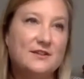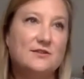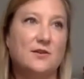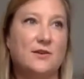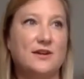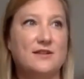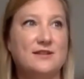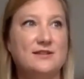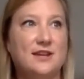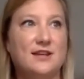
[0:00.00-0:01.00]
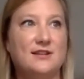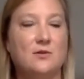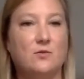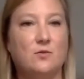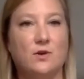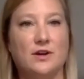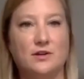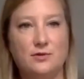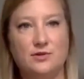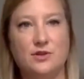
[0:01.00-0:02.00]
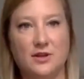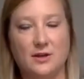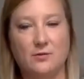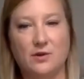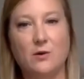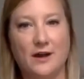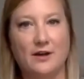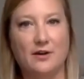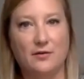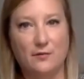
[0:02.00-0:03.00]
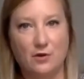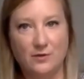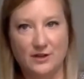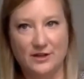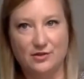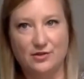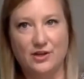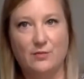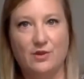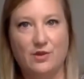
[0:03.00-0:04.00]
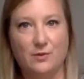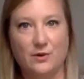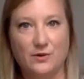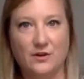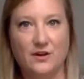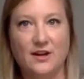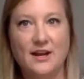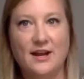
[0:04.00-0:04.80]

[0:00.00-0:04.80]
So in this case, what used to require a formal entry with a broker